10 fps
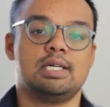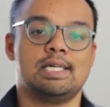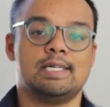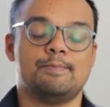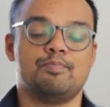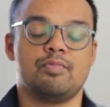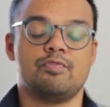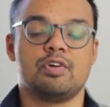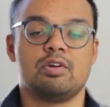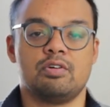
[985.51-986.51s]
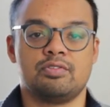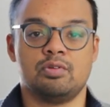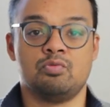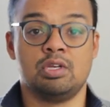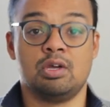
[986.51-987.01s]
Um, very
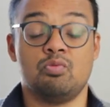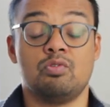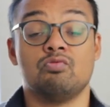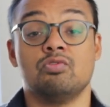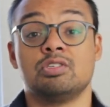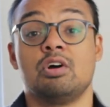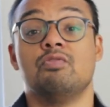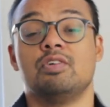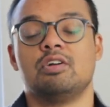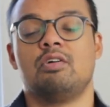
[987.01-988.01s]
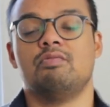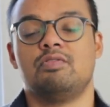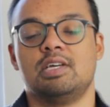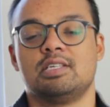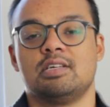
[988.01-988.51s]
often, you know, when resolving
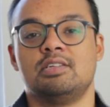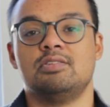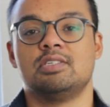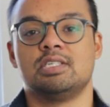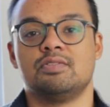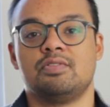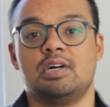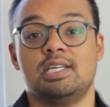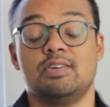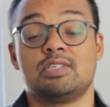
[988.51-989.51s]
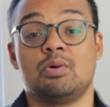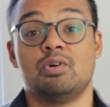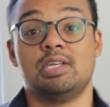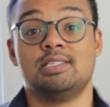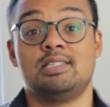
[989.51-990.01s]
conflicts, I do tend to find if
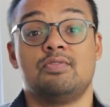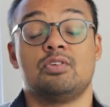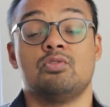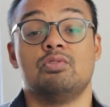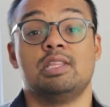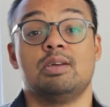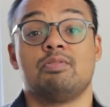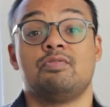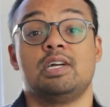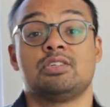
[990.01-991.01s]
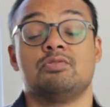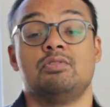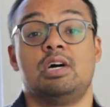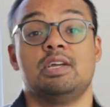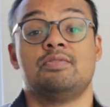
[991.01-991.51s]
someone is difficult in their professional
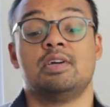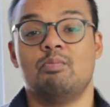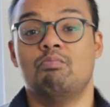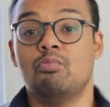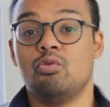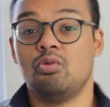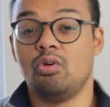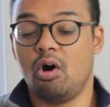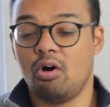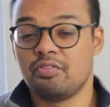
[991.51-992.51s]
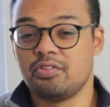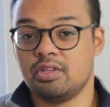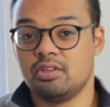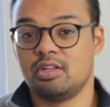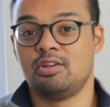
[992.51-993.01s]
life, more
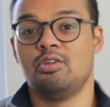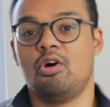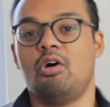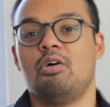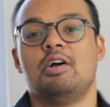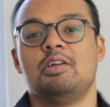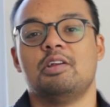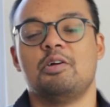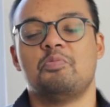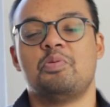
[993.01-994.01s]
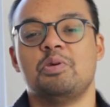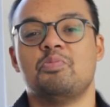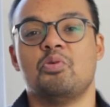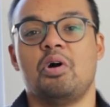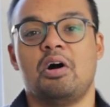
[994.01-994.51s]
often than not, you know,
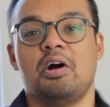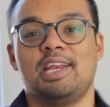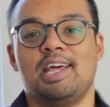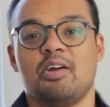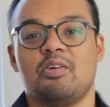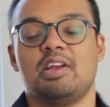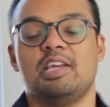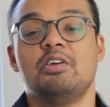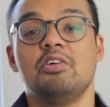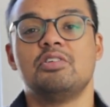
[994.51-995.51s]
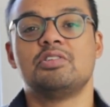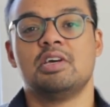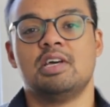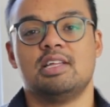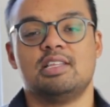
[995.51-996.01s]
people are inherently good
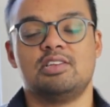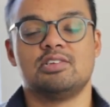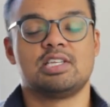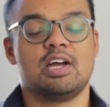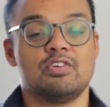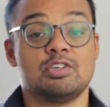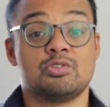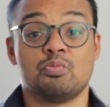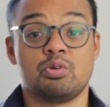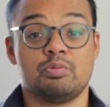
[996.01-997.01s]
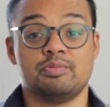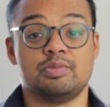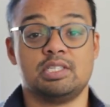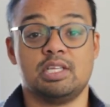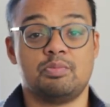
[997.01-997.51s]
and they're just having some
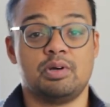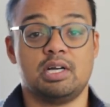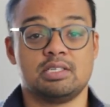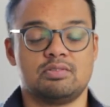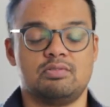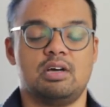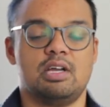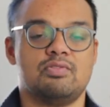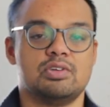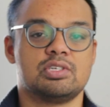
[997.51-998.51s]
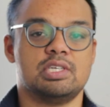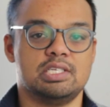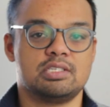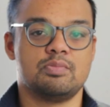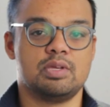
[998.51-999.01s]
problems in their personal life which
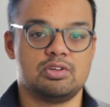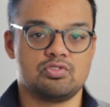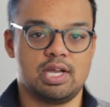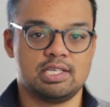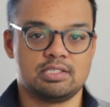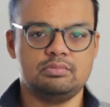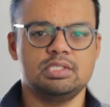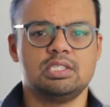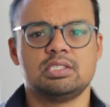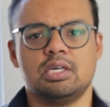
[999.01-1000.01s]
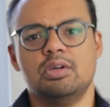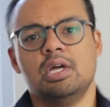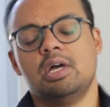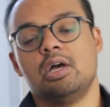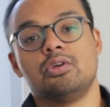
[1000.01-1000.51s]
needs to be addressed. So
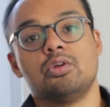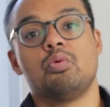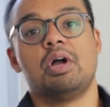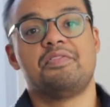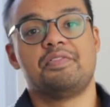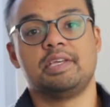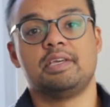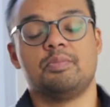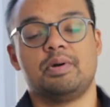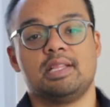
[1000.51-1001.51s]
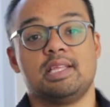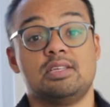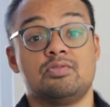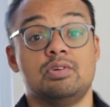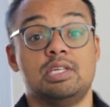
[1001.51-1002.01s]
a good way of thinking about that
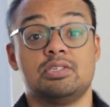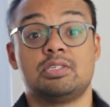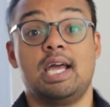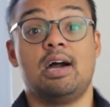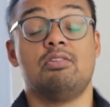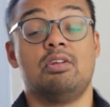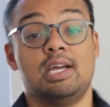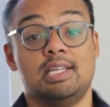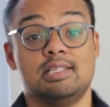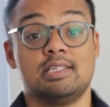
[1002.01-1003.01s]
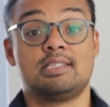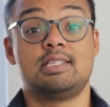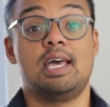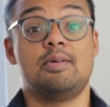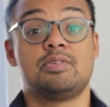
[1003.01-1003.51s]
is really just outlining the
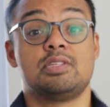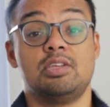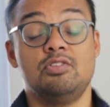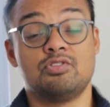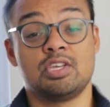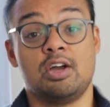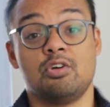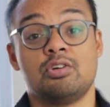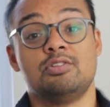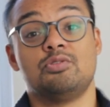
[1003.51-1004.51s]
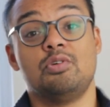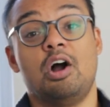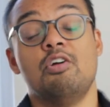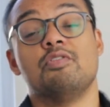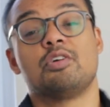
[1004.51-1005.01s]
steps that you took to
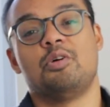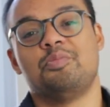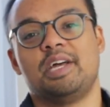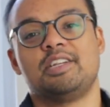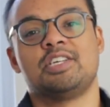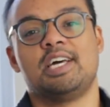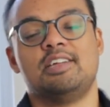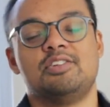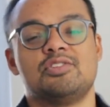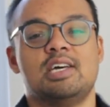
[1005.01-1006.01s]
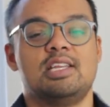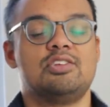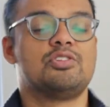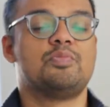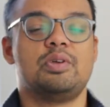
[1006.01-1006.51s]
overcome that challenge. It
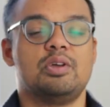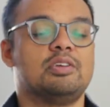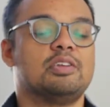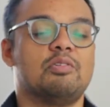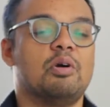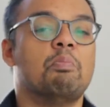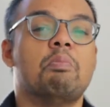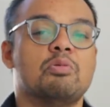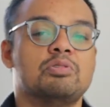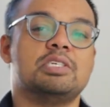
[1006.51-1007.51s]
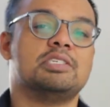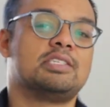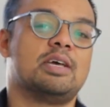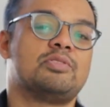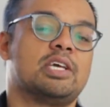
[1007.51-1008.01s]
should be, a, you know, a
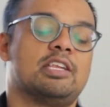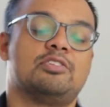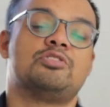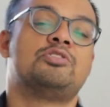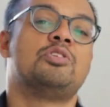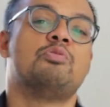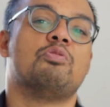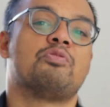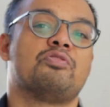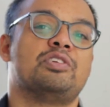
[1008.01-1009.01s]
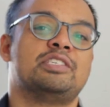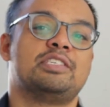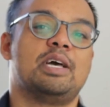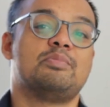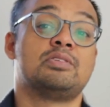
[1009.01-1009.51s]
multi-step challenge, two or three
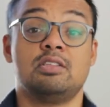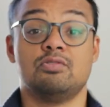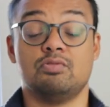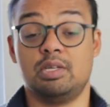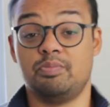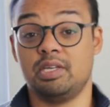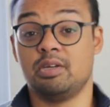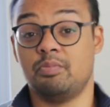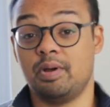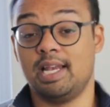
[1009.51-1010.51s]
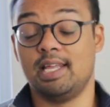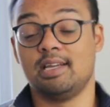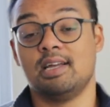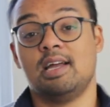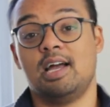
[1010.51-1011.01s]
steps to really be
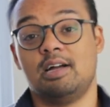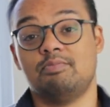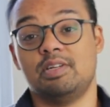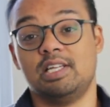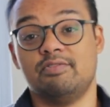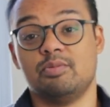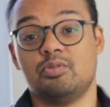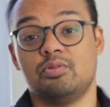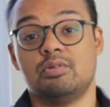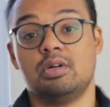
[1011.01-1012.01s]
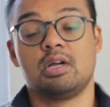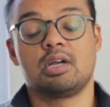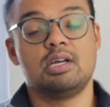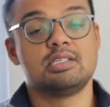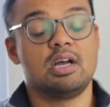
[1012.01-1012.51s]
compelling and believable.
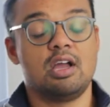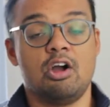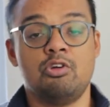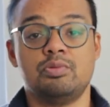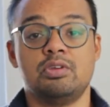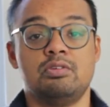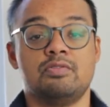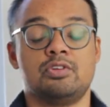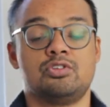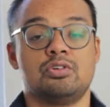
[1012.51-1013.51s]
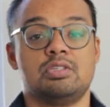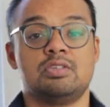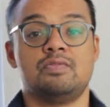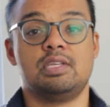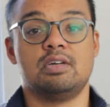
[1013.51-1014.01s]
Guys, I hope that you've enjoyed
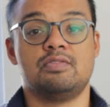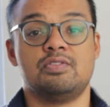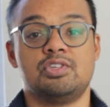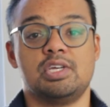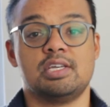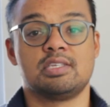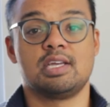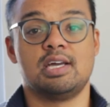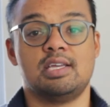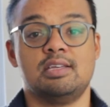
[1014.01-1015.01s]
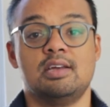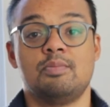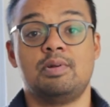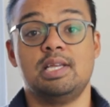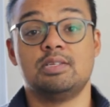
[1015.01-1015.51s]
this video for GSK
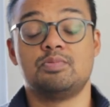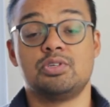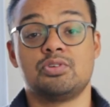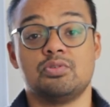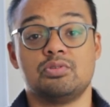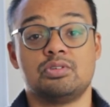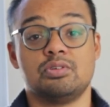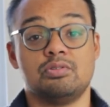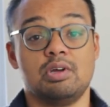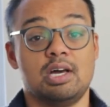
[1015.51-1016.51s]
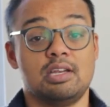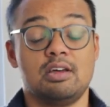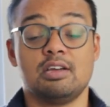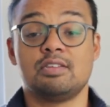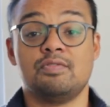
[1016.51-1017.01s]
please be sure to uh,
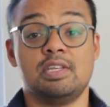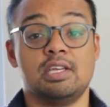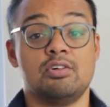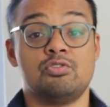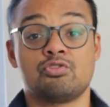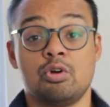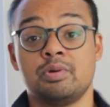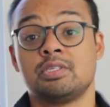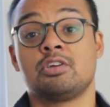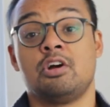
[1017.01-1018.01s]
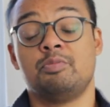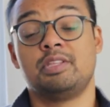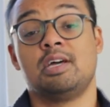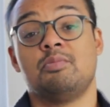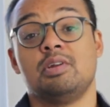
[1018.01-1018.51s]
like the video, drop us a comment
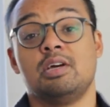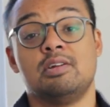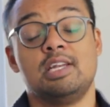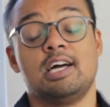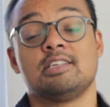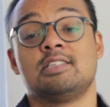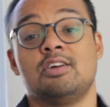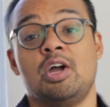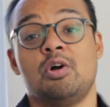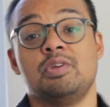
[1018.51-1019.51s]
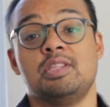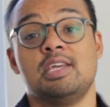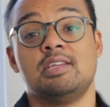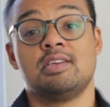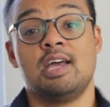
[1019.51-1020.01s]
down below and let us know how we
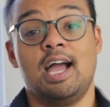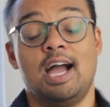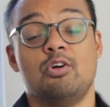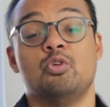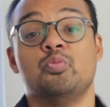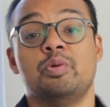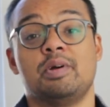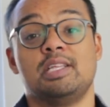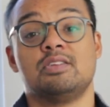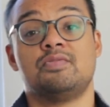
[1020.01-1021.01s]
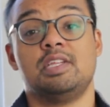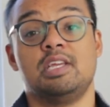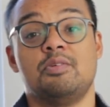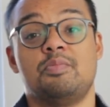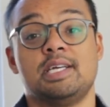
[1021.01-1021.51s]
did, how could we make this
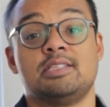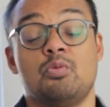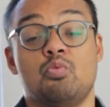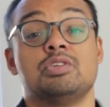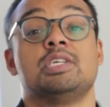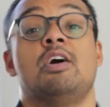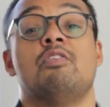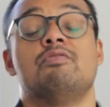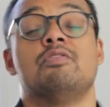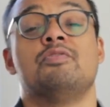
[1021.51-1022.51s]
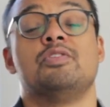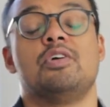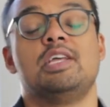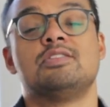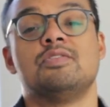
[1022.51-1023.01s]
video better, was it helpful for
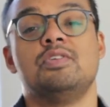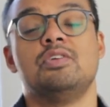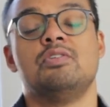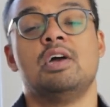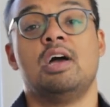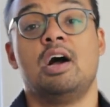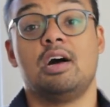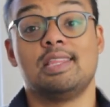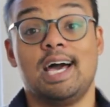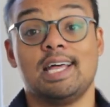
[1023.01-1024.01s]
your interview, are there